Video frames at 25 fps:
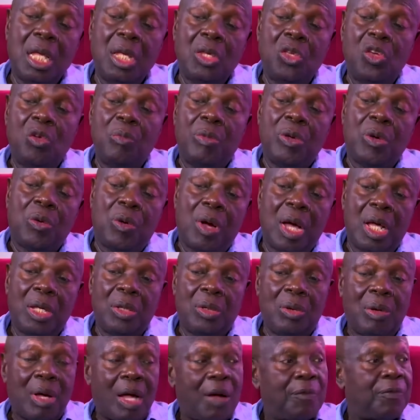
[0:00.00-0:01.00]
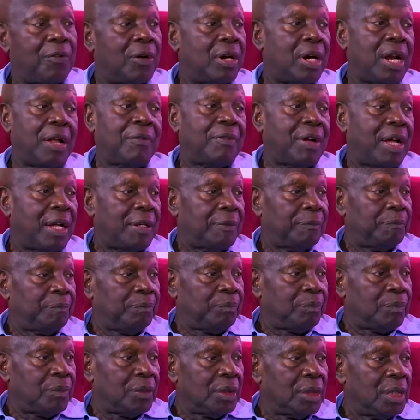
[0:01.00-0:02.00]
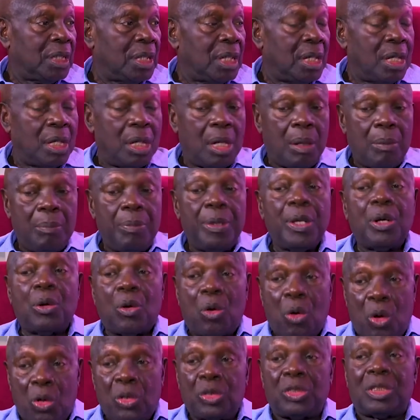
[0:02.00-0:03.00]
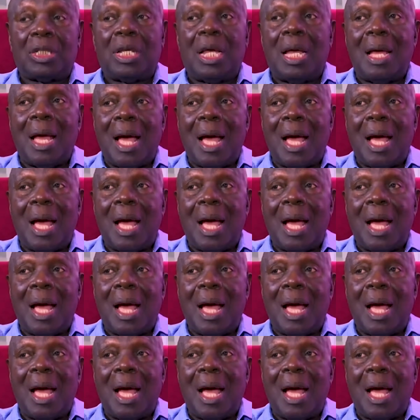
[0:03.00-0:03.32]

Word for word: you'll be where you are forever. Because